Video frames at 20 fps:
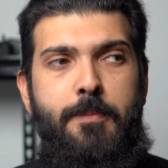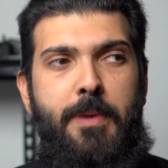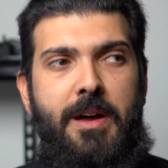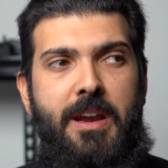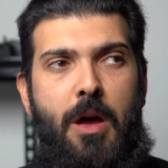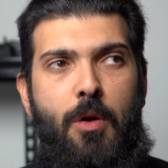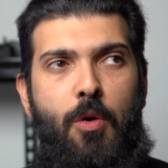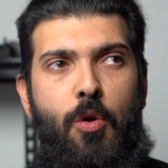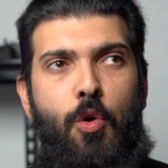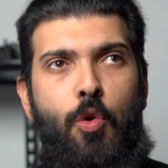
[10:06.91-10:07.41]
but
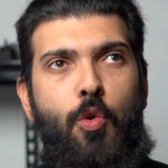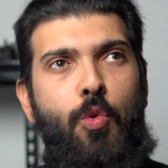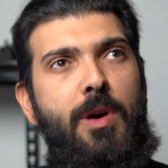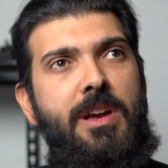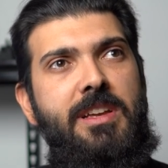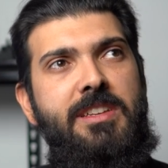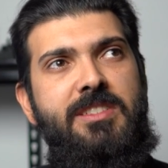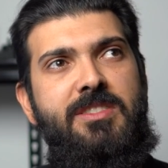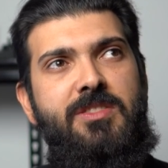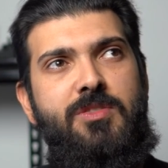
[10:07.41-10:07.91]
I
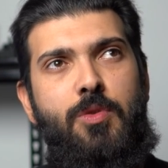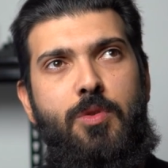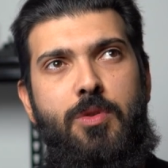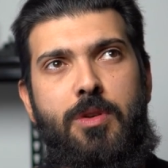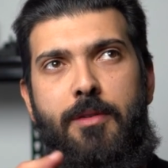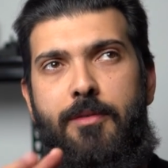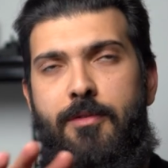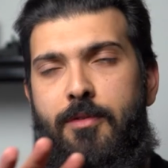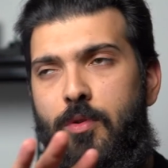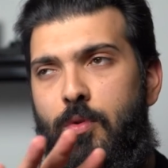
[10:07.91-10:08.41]
always sort
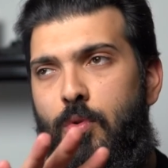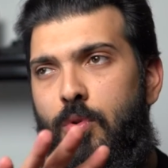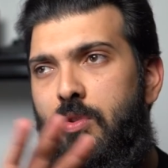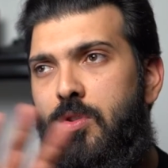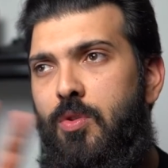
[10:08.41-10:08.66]
of look